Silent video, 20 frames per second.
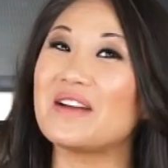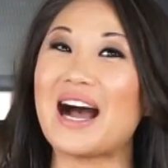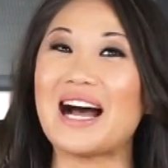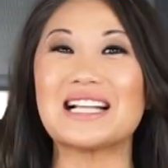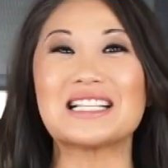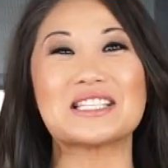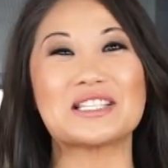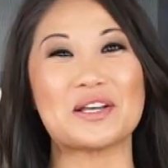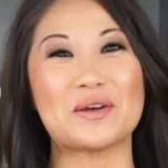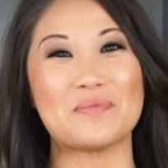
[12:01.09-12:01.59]

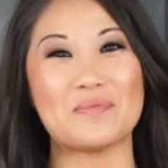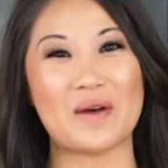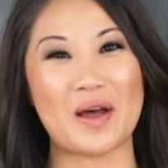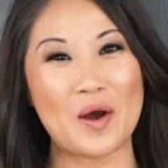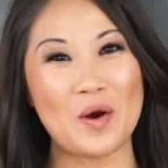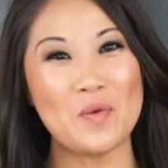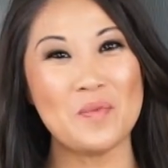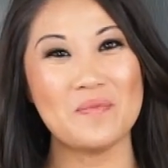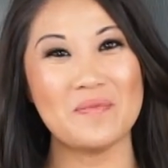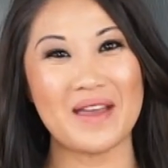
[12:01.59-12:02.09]
got some
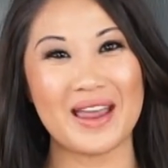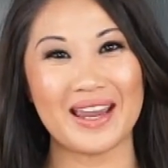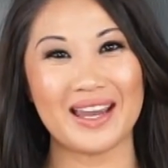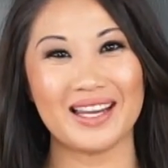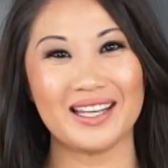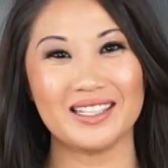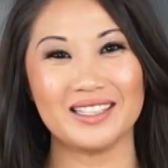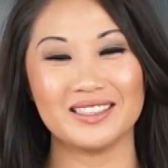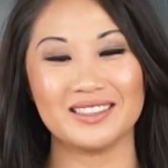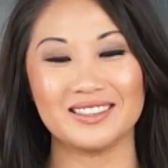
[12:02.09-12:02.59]

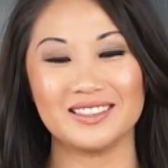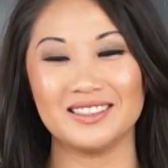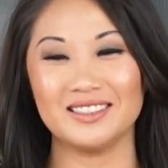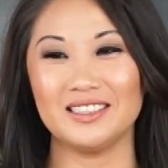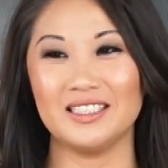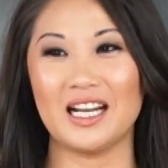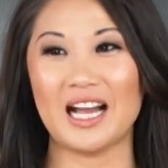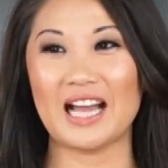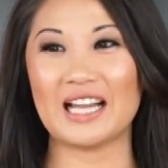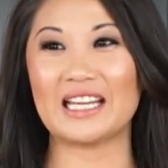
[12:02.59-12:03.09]
homemade,
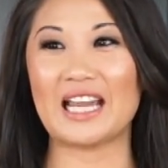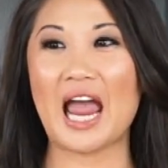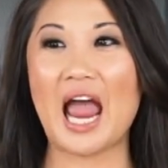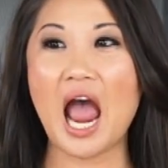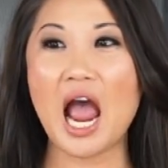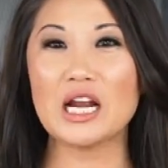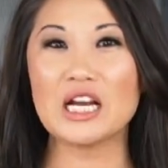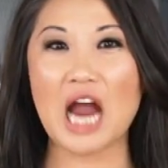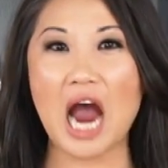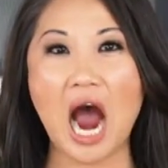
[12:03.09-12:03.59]
I
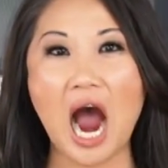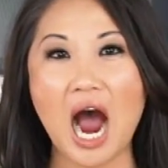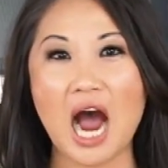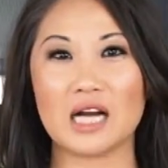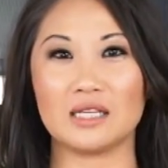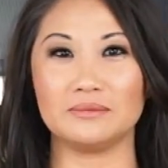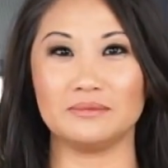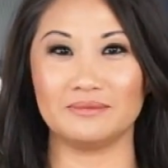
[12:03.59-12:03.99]
can't cook.